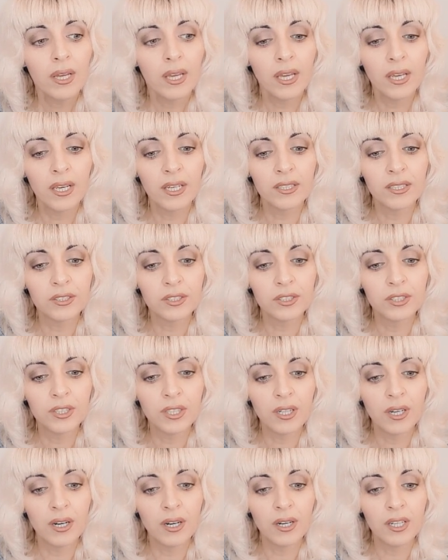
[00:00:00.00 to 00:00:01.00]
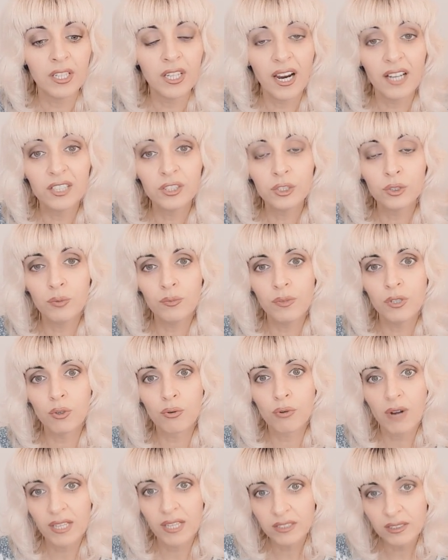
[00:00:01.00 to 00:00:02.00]
And it has to be
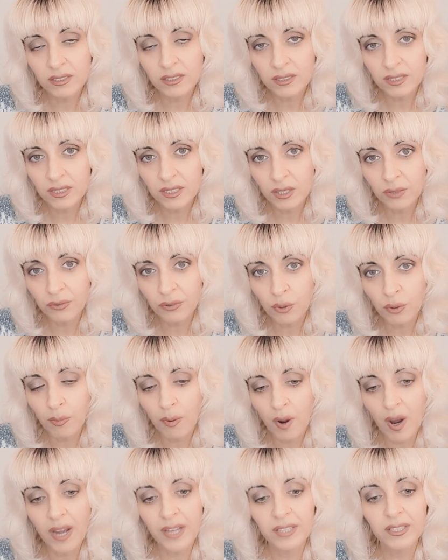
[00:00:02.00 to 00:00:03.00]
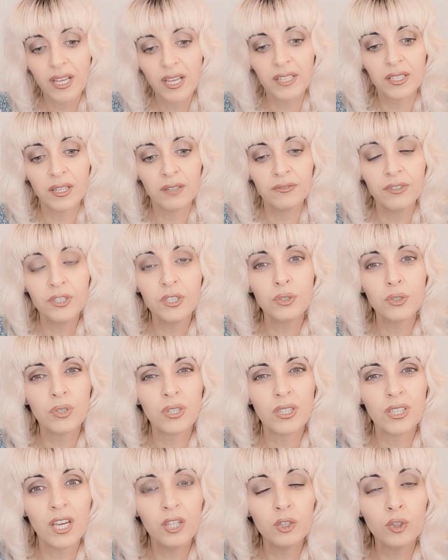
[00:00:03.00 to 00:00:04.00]
your residency if you buy it, and I think you
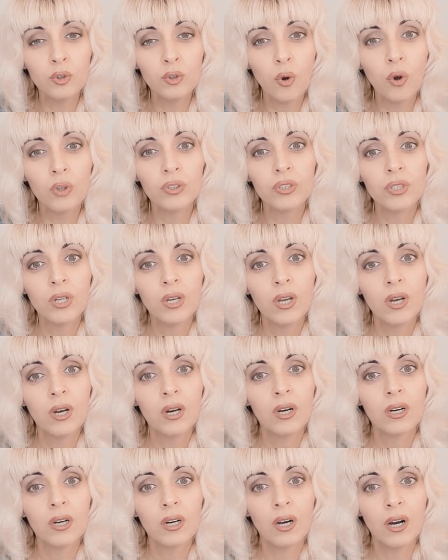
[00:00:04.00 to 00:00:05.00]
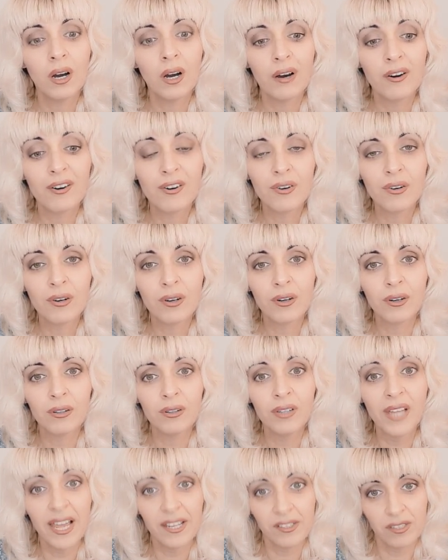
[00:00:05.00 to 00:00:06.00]
cannot
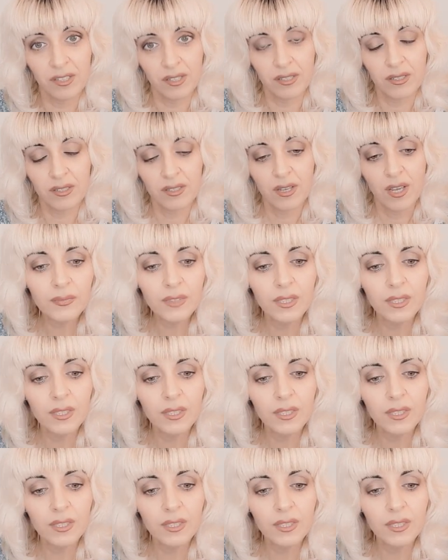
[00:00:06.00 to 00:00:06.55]
let it.